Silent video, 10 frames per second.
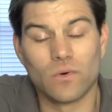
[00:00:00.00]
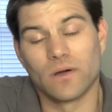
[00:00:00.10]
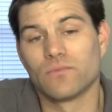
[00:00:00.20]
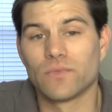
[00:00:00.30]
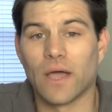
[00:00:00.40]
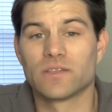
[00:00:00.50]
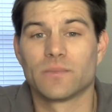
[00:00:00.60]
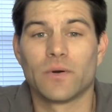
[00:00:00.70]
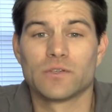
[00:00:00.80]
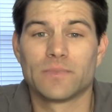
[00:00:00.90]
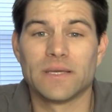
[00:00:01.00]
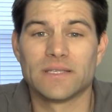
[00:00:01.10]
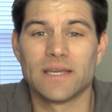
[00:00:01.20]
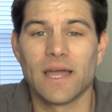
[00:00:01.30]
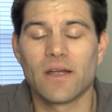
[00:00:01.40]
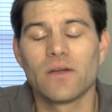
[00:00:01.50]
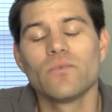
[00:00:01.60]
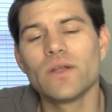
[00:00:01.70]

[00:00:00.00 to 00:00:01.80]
Well, now it's a post-PC era.